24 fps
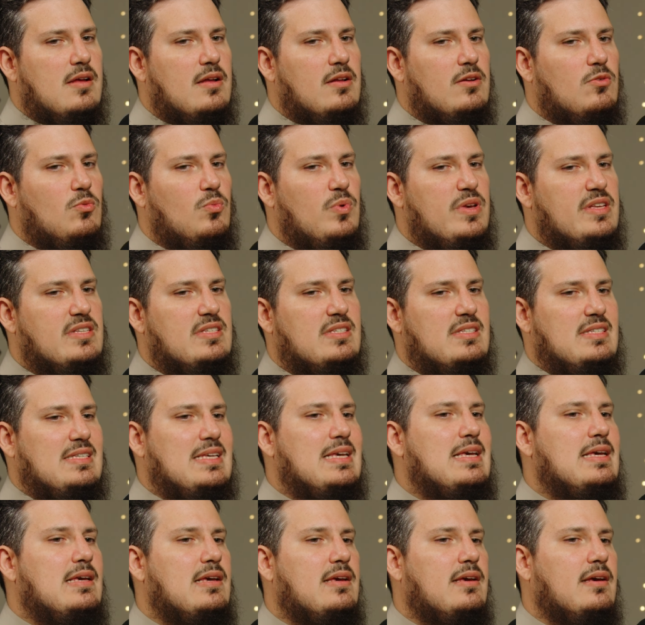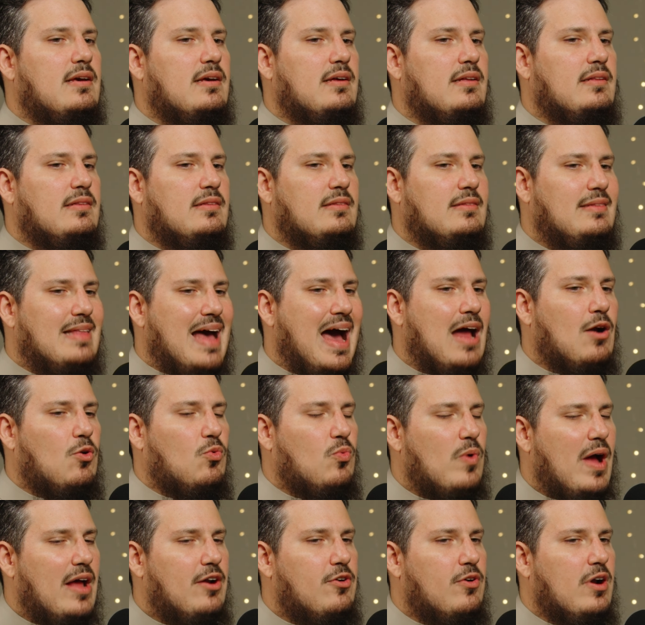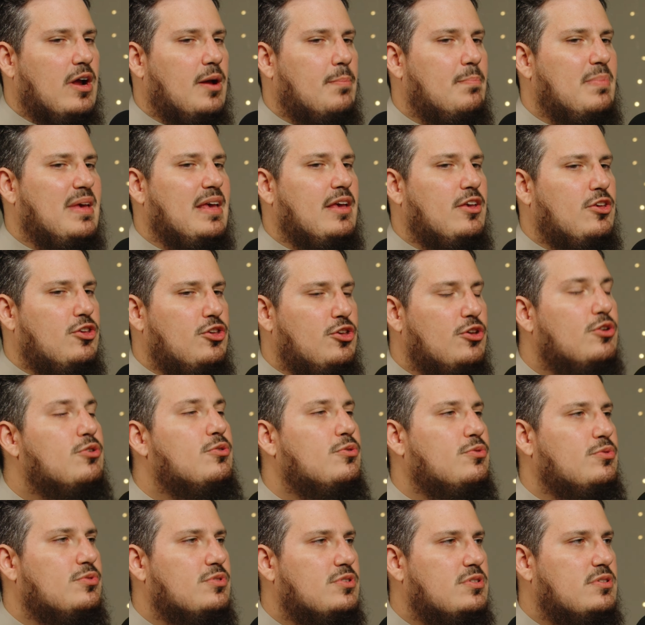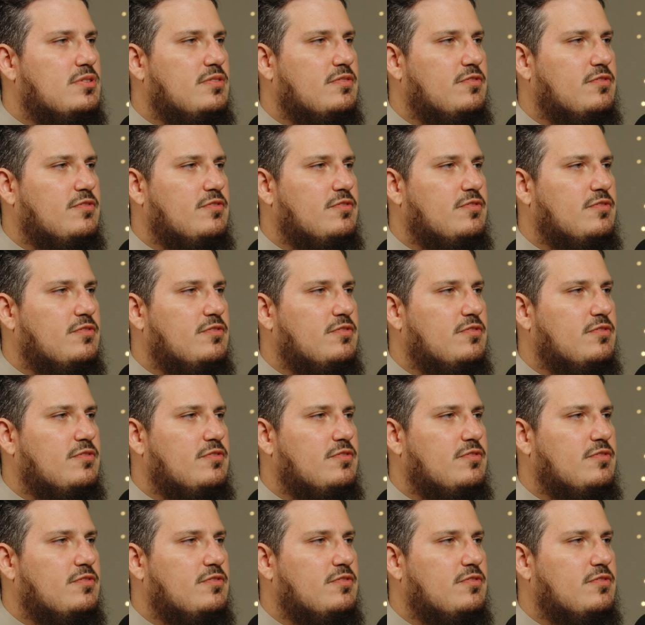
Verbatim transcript: we see that rhetoric being used